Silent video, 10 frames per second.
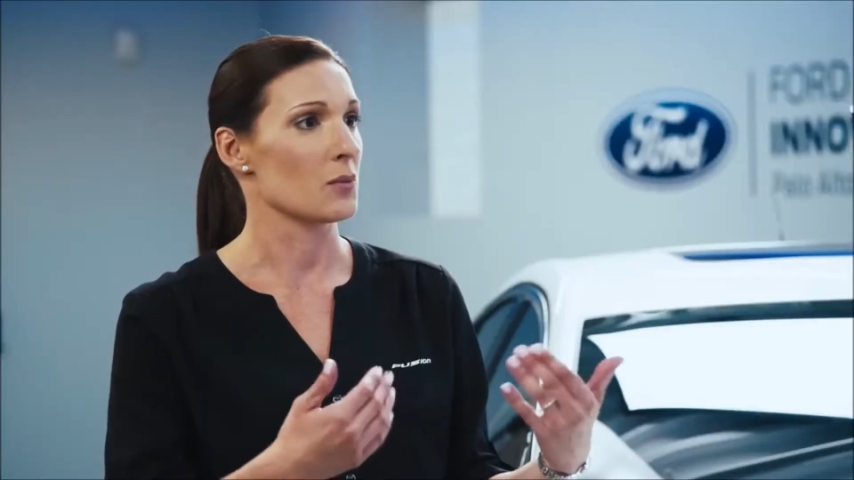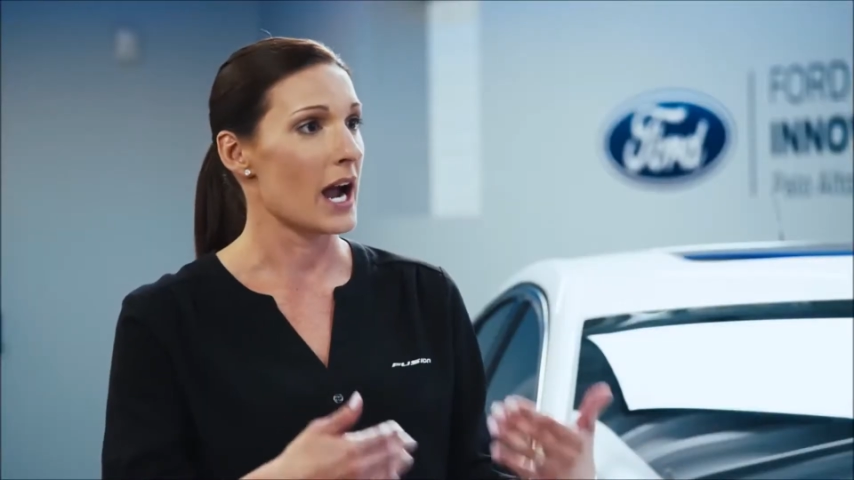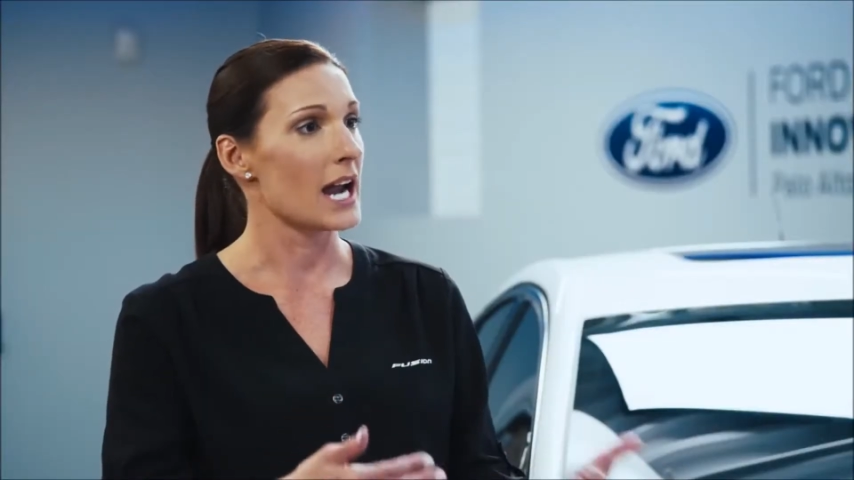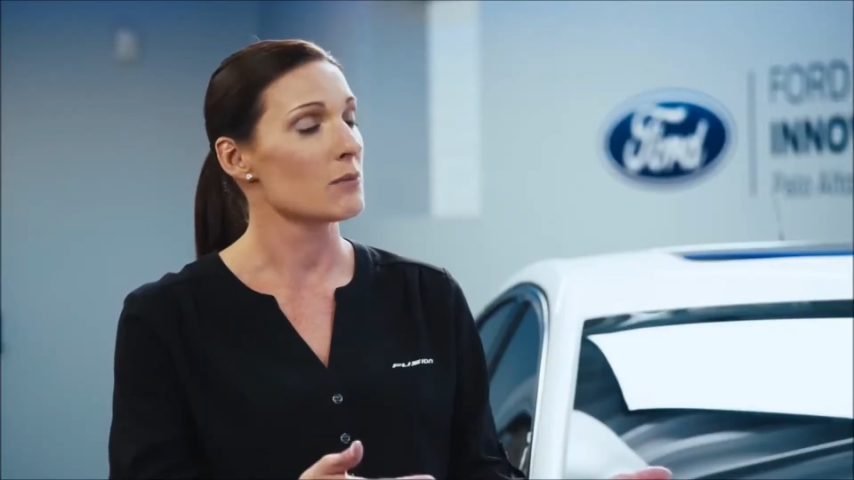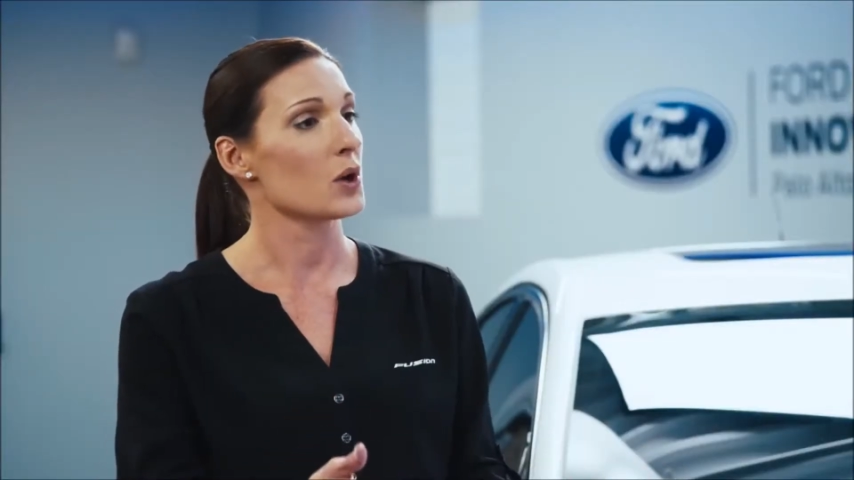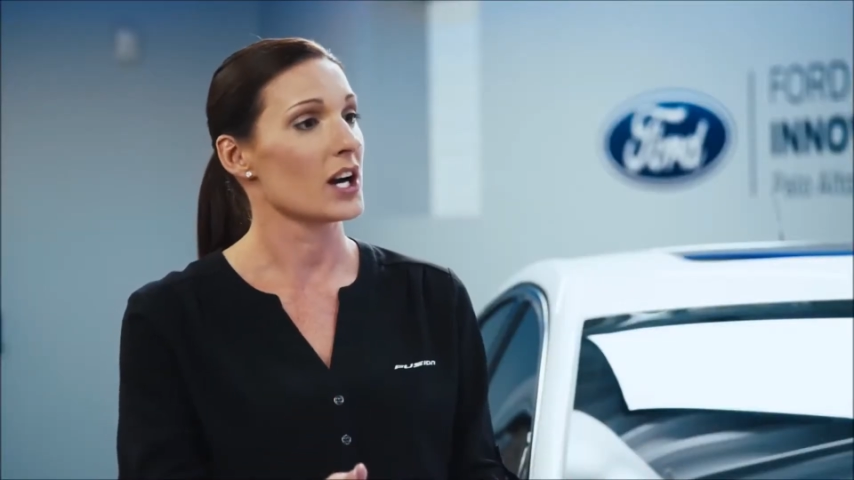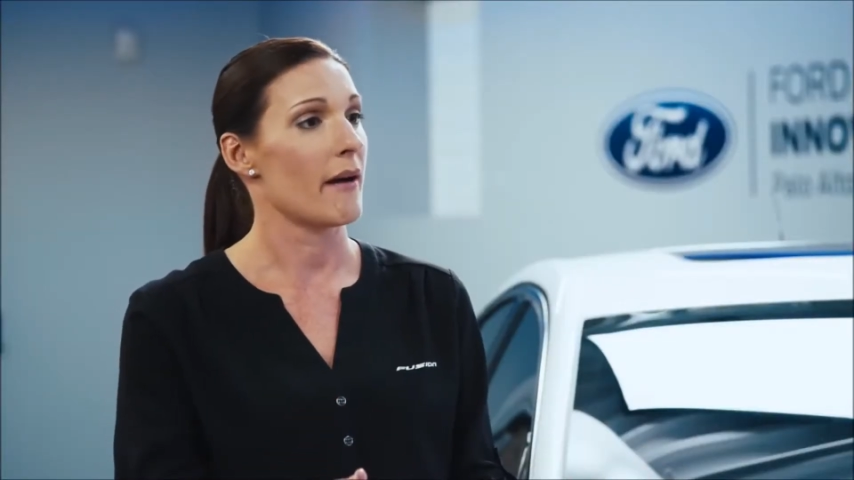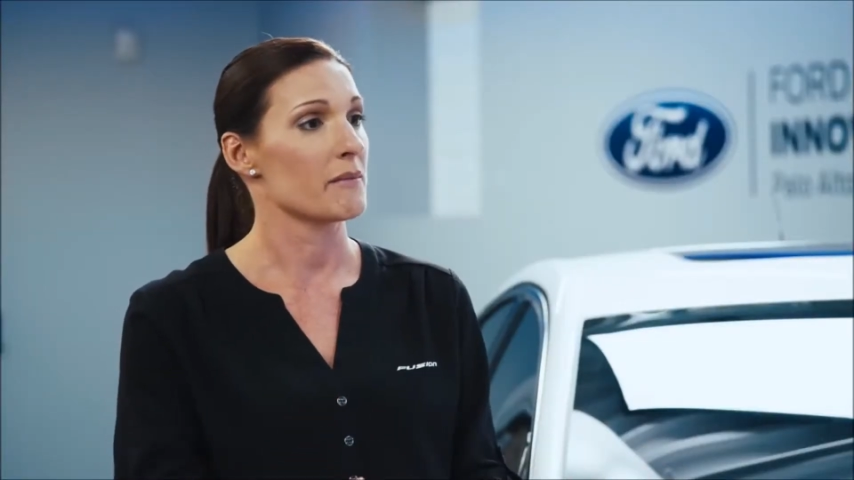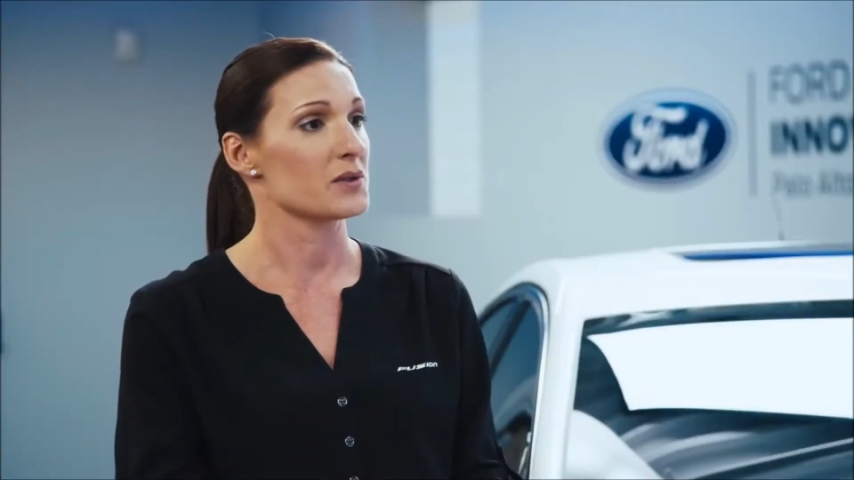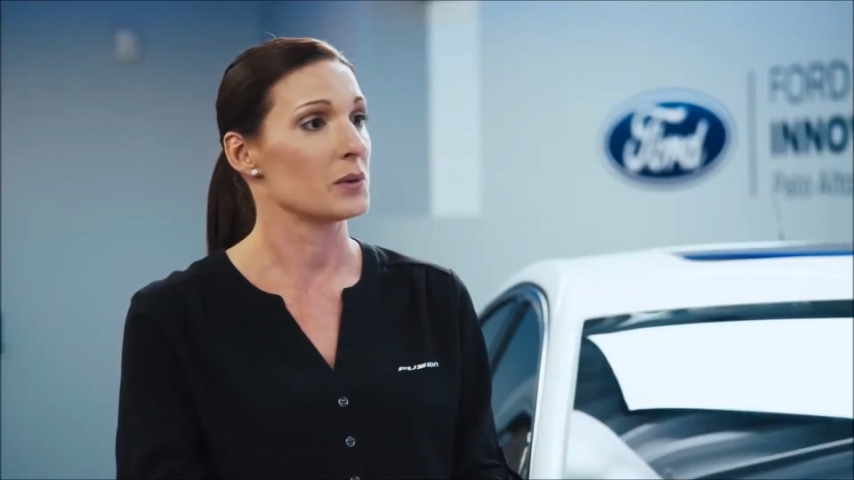the ride more
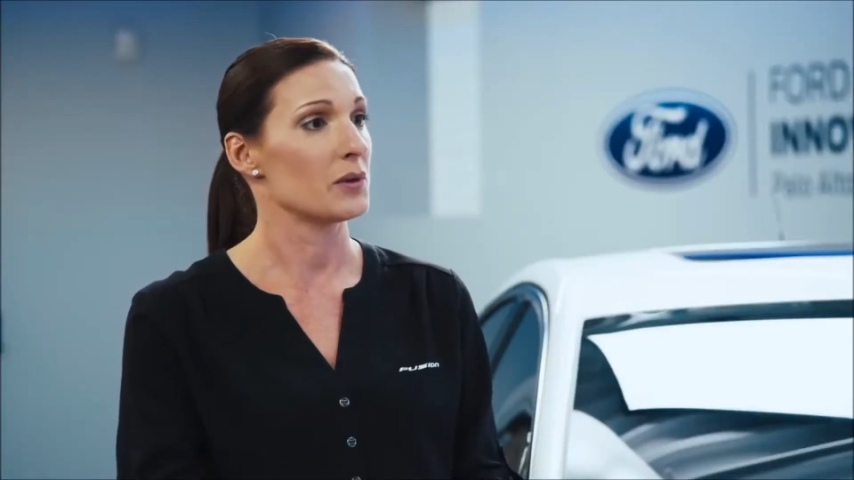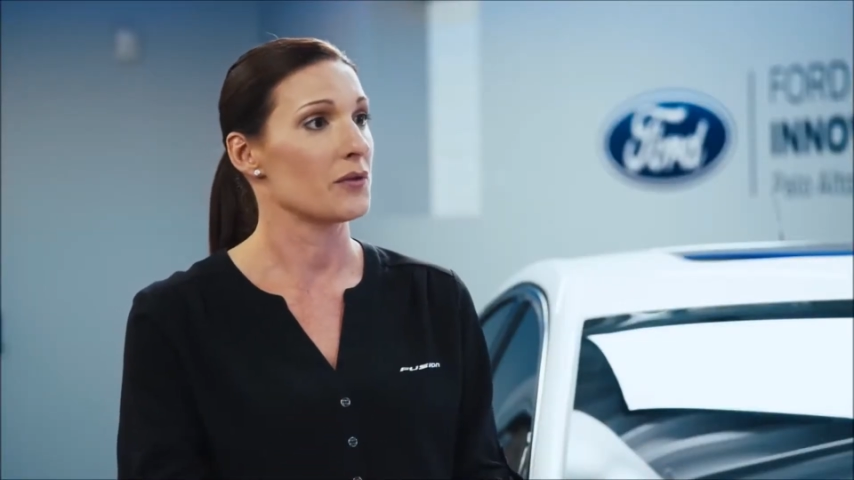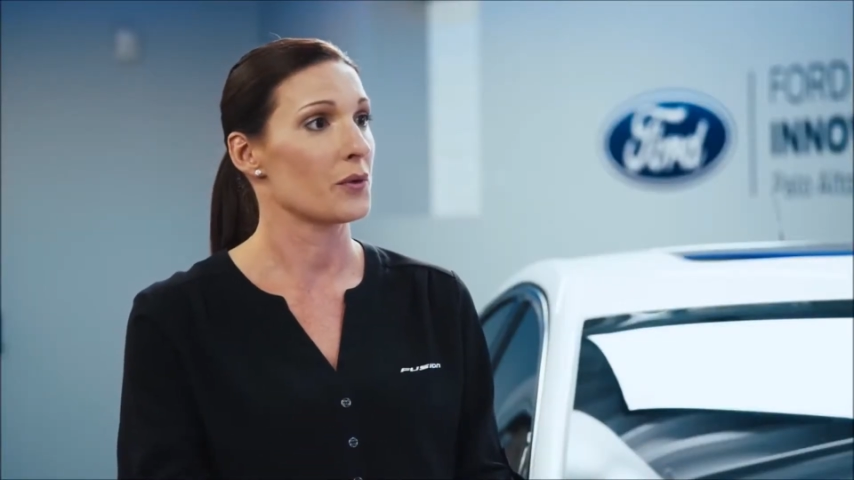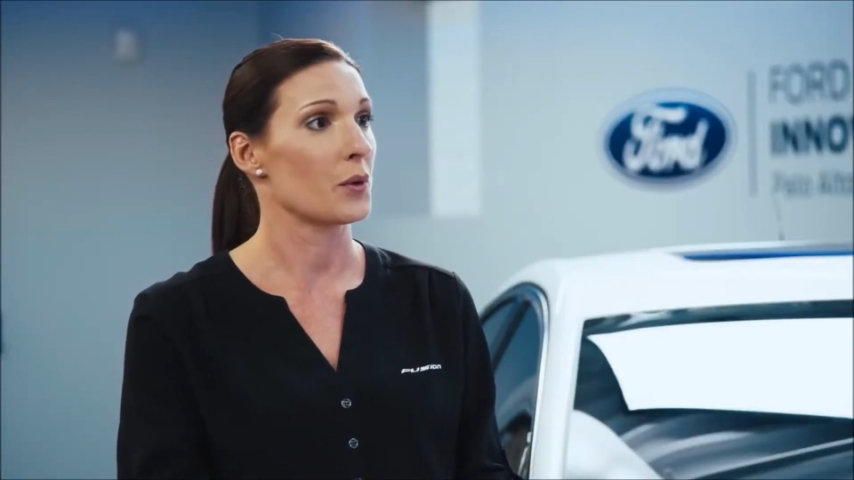comfortable